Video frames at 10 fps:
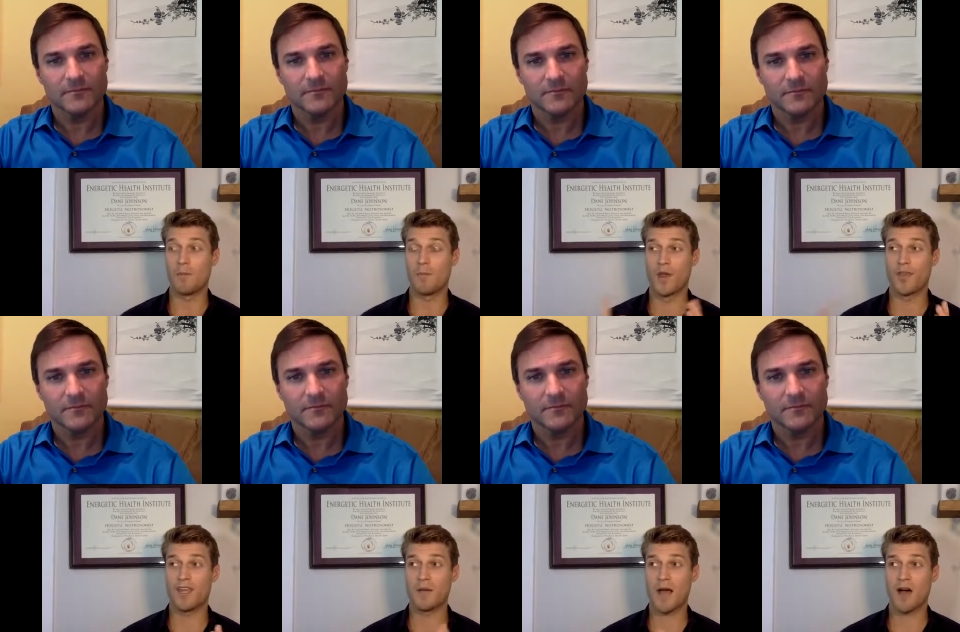
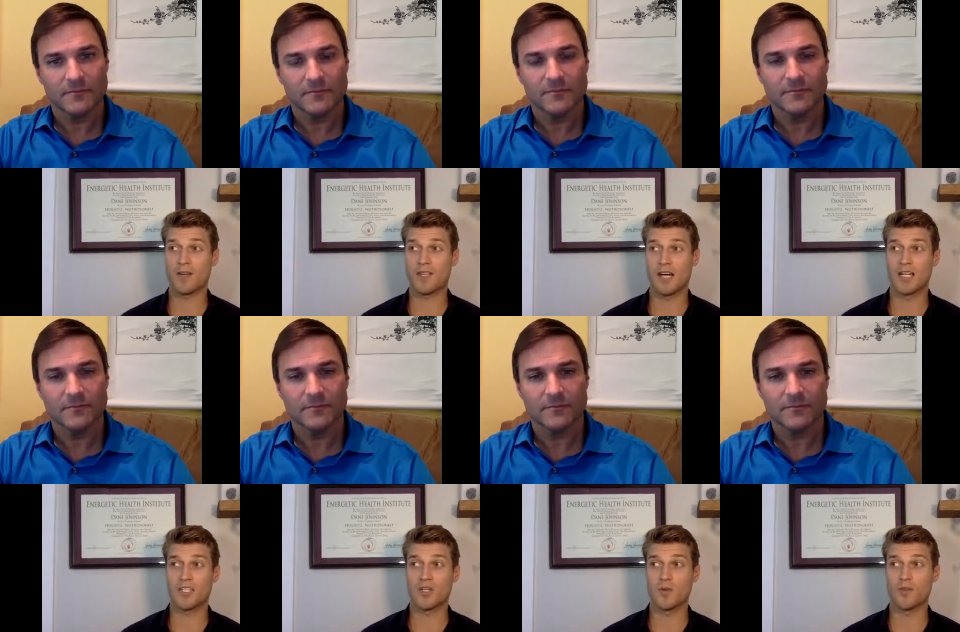Speaker 1: within about uh,
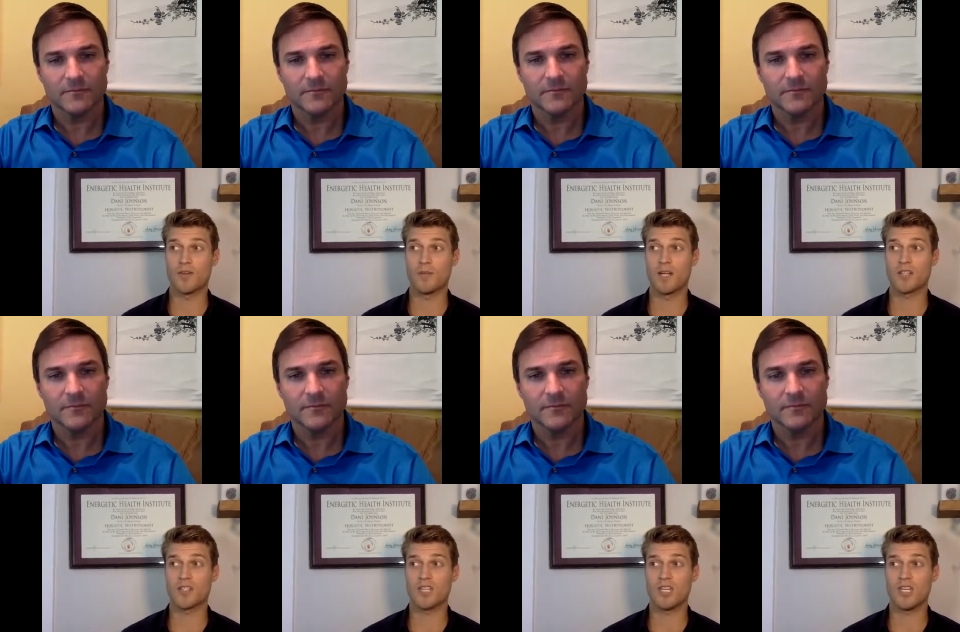two or three months,
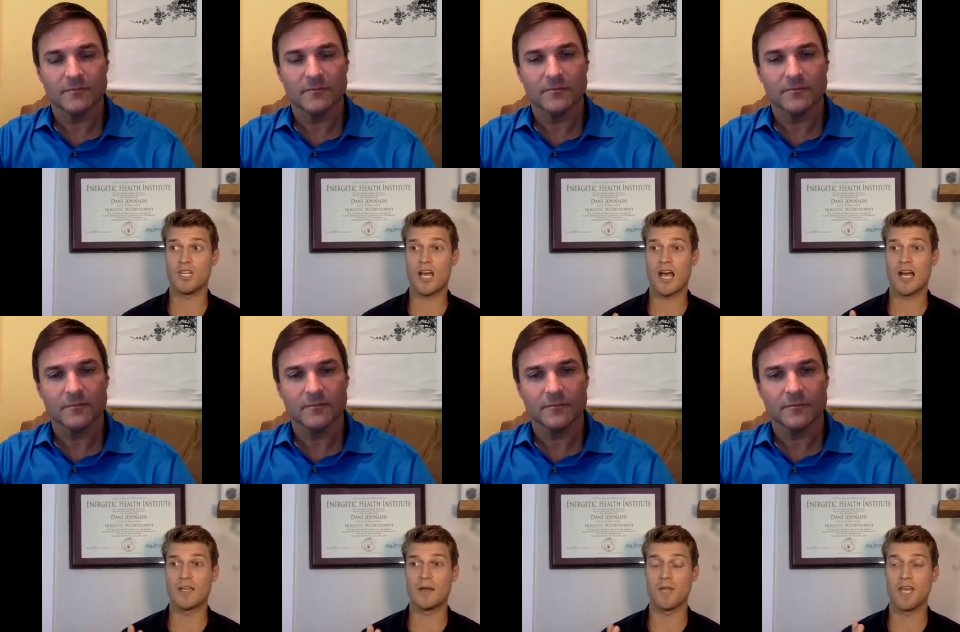she
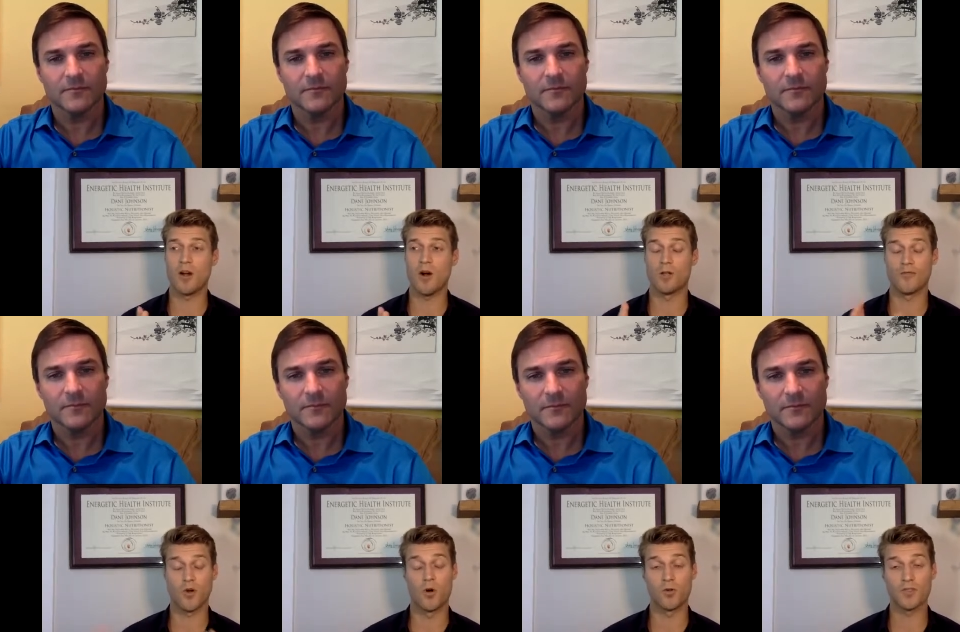had hit all of her
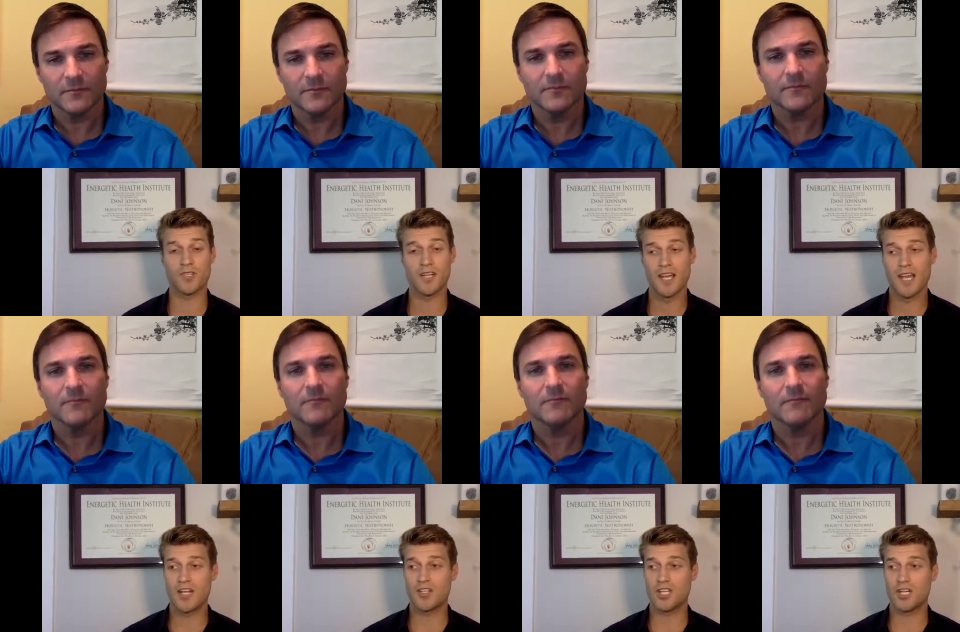goals
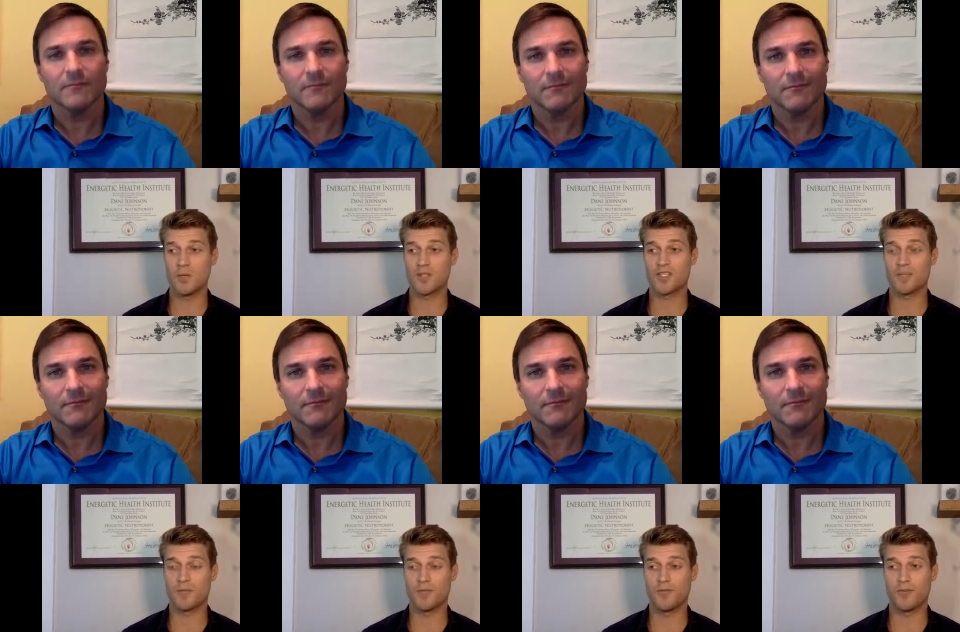and she was
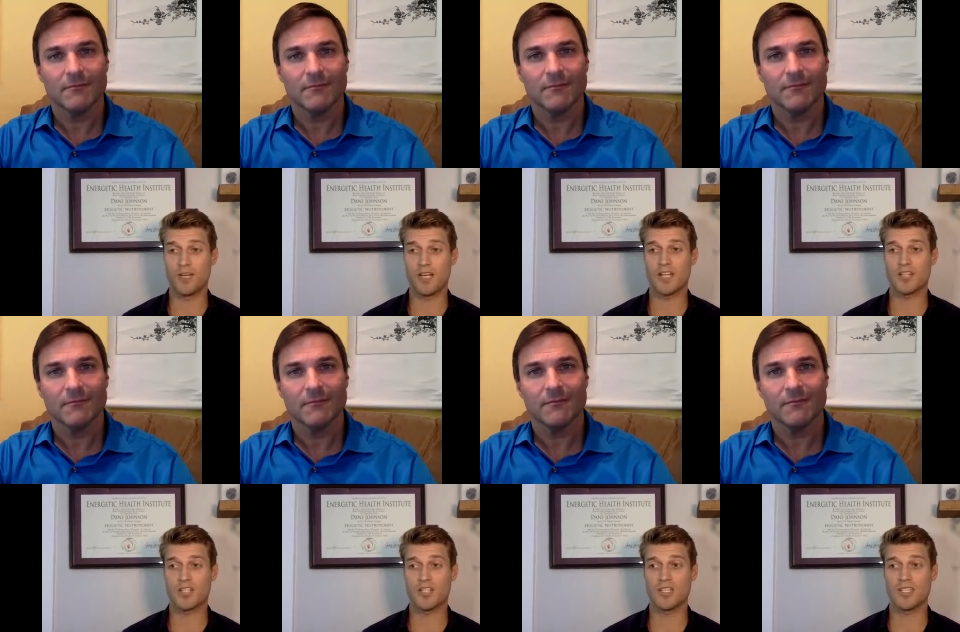symptom free and
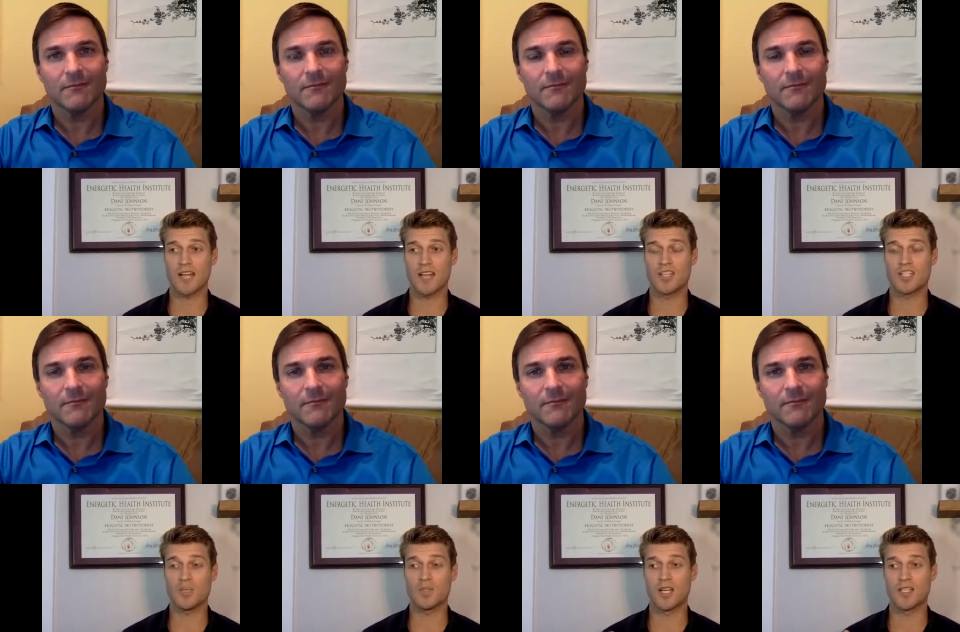she decided that she
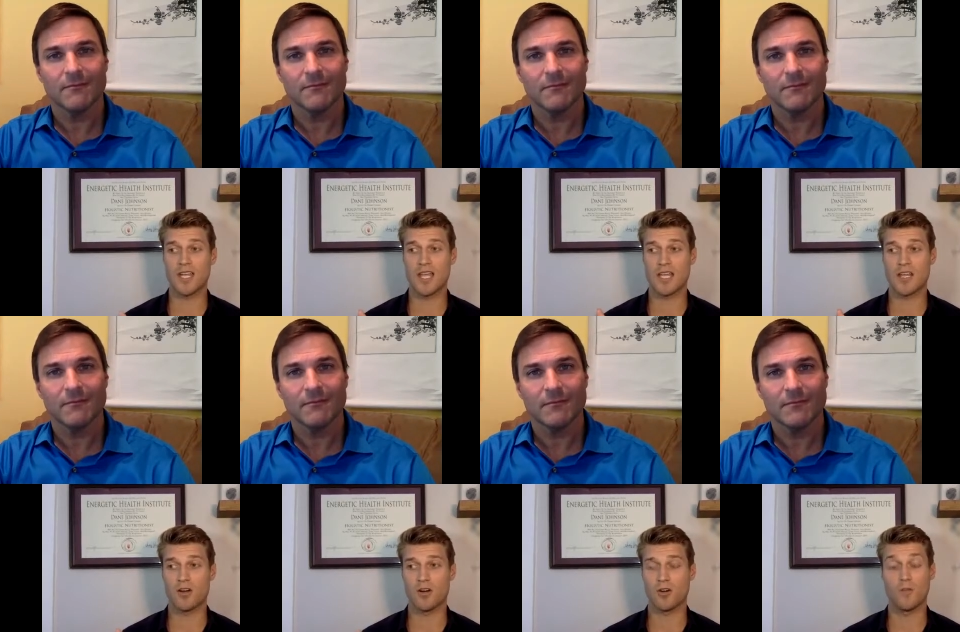was done taking
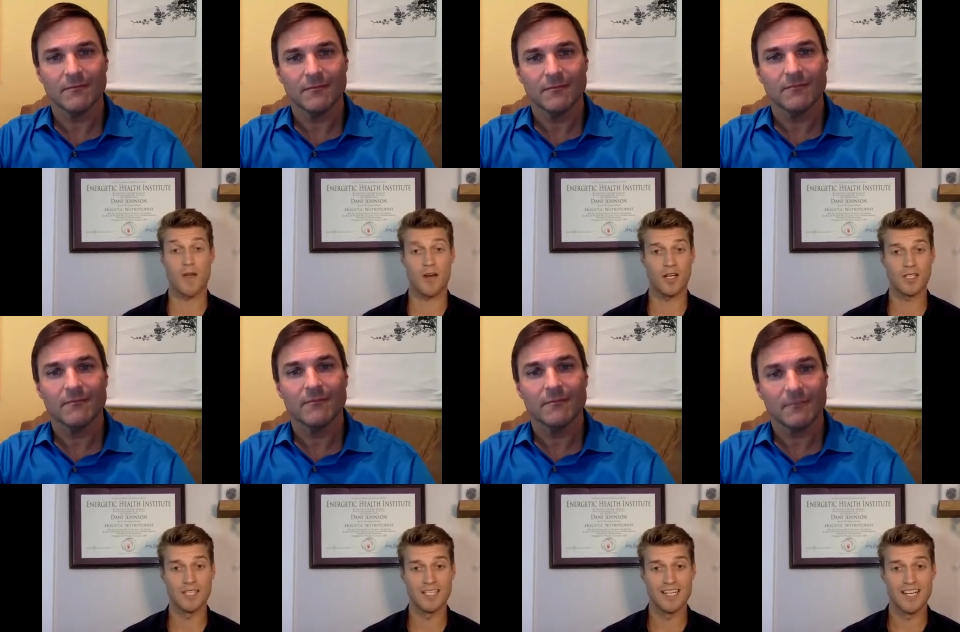her Humira
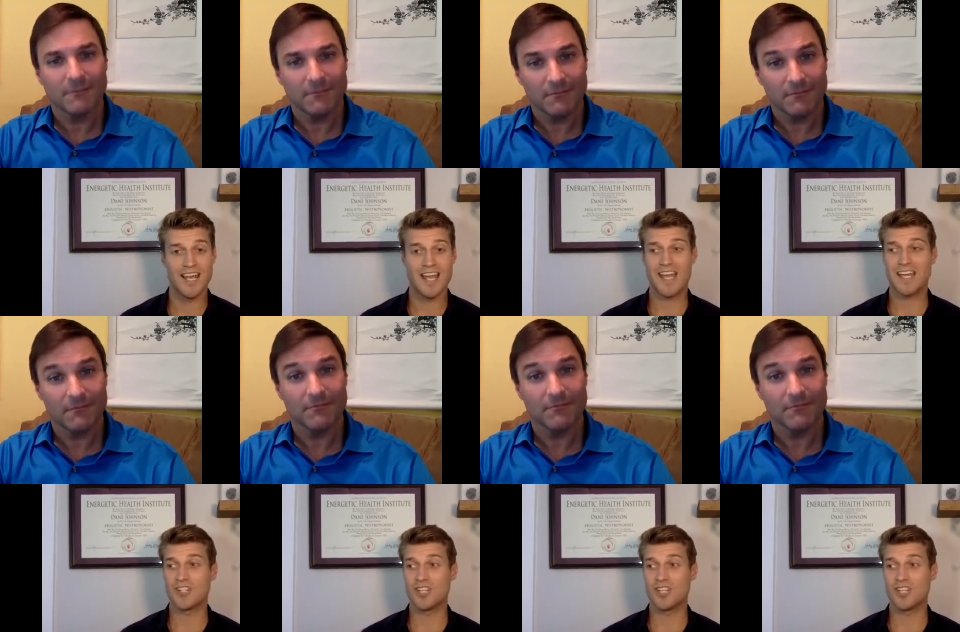and she